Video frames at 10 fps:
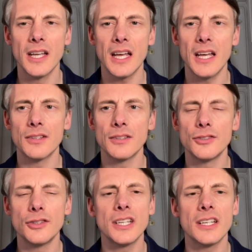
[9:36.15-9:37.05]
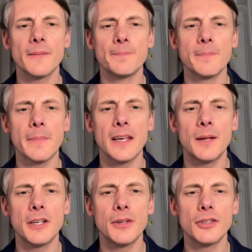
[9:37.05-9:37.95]
And do you think,
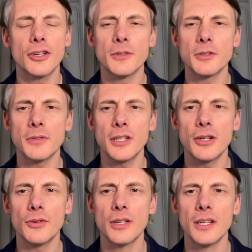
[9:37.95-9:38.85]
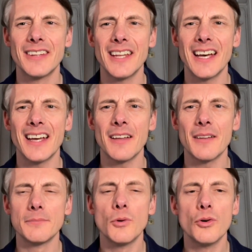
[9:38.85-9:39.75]
let me know in the comments below, that
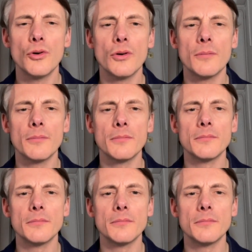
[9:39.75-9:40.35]
more